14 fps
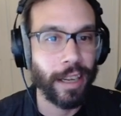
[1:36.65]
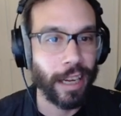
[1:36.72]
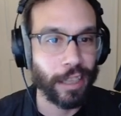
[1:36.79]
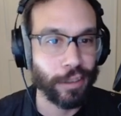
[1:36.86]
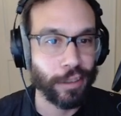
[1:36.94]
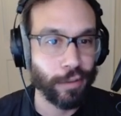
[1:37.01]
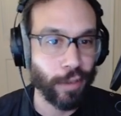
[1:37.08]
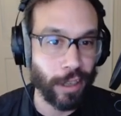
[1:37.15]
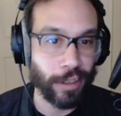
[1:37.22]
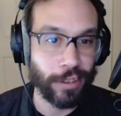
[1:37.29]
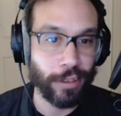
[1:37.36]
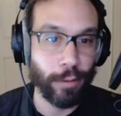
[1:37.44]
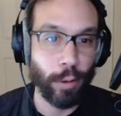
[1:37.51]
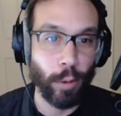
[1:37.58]
As
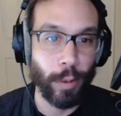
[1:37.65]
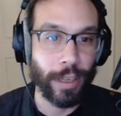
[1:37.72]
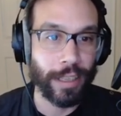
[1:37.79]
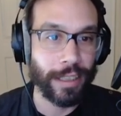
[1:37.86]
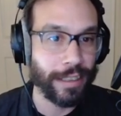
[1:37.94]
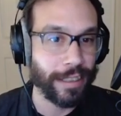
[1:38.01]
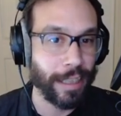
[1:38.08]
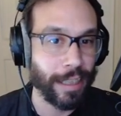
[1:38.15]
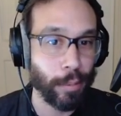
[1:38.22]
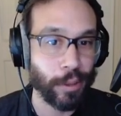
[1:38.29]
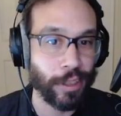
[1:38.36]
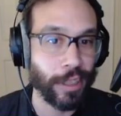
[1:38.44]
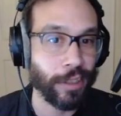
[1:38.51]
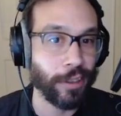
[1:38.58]
Frost, you will want at least
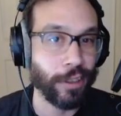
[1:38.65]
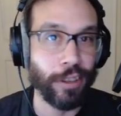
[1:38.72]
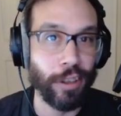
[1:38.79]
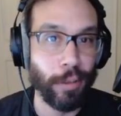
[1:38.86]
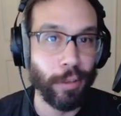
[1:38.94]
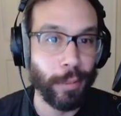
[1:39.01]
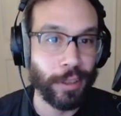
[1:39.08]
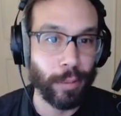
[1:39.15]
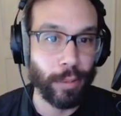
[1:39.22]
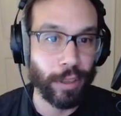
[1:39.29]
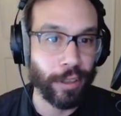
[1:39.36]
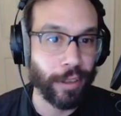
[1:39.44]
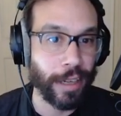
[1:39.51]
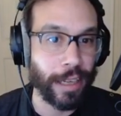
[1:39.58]
8% so you don't miss
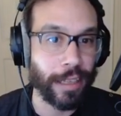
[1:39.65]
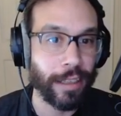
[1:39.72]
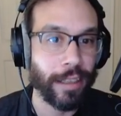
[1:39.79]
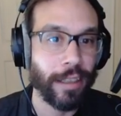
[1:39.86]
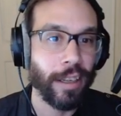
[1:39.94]
Obliterate,